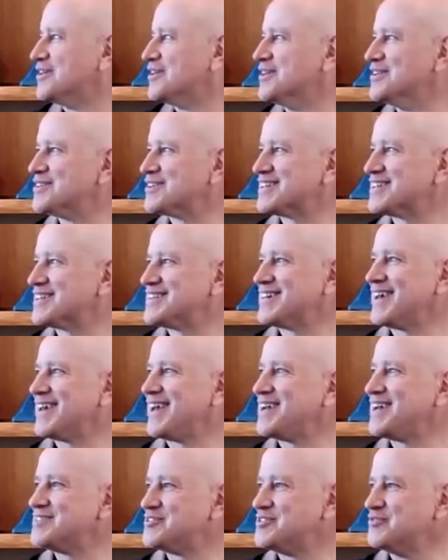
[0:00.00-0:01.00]
Look at the
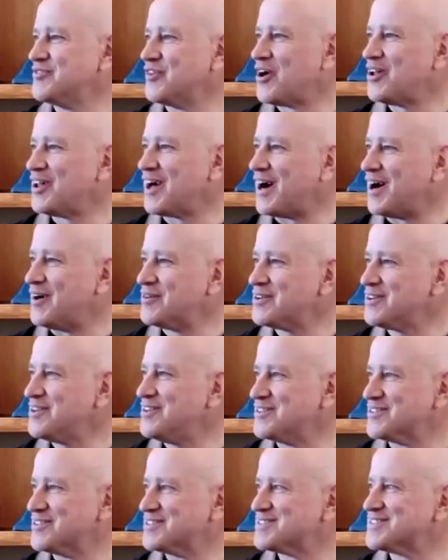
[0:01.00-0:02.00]
hands. You've all outed
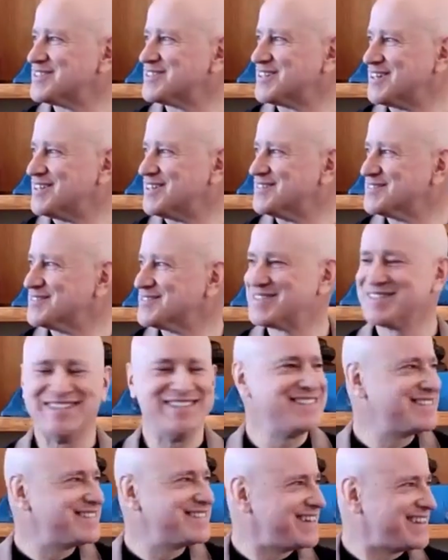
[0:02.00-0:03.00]
yourselves.
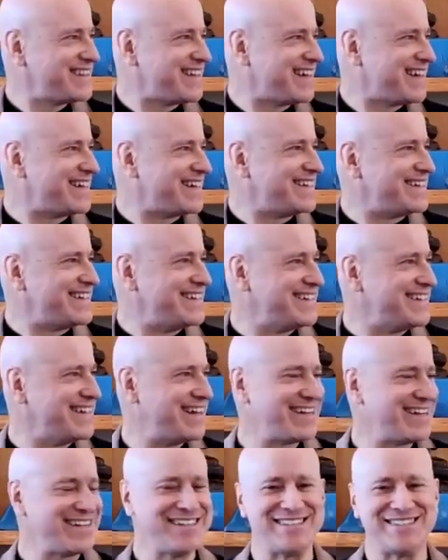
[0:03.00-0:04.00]
Isn't that
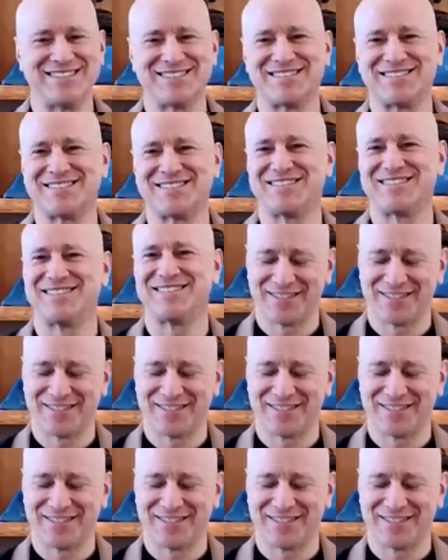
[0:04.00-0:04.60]
nice?